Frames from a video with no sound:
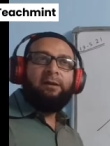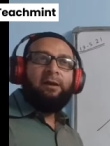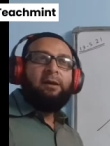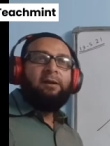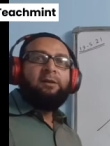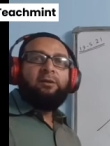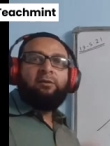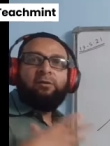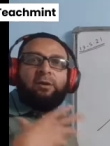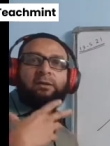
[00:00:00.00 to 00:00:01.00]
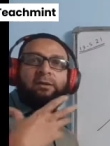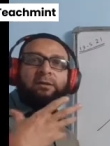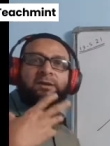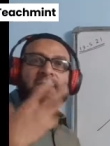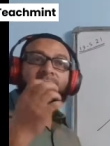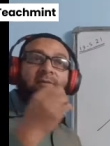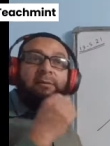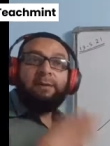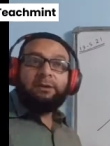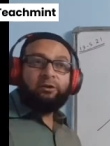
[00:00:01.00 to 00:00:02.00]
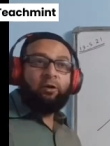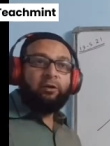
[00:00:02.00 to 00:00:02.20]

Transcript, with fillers: that signal will be strong here in this case.